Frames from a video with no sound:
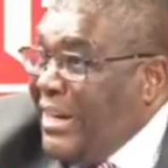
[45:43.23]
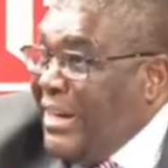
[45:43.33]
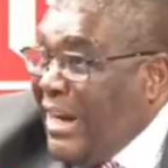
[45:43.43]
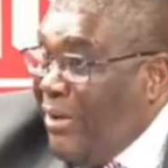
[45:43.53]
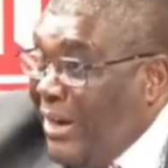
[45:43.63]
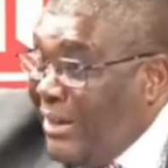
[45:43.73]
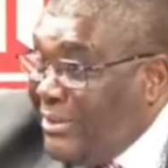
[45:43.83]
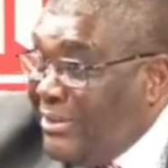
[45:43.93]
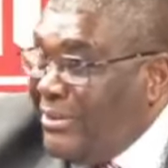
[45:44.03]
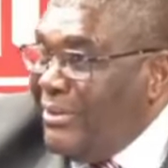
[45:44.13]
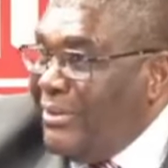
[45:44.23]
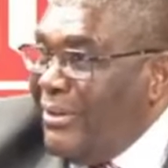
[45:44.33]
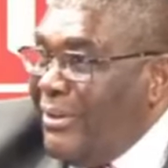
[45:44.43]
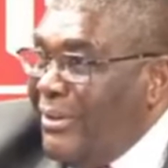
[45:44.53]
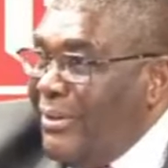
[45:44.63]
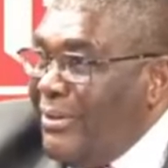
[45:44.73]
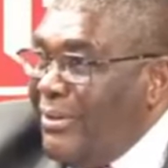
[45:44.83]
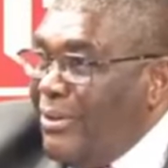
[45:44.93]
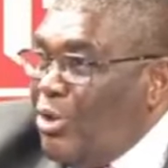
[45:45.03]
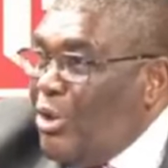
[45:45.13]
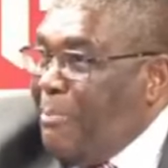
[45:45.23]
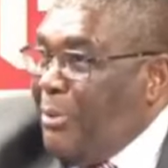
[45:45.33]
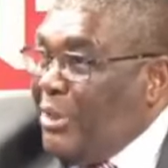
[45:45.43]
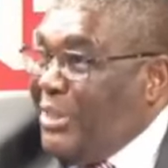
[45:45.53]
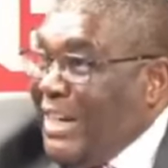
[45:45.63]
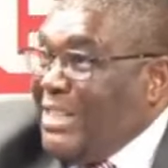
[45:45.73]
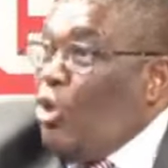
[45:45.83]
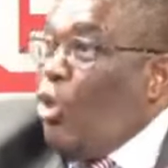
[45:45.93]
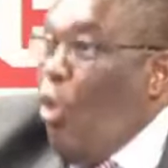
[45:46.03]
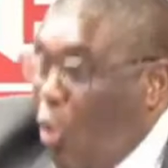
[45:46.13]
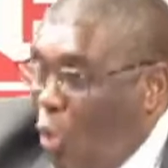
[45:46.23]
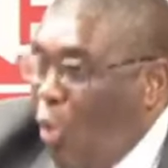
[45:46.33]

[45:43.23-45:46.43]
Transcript: cowards? Do they protect who?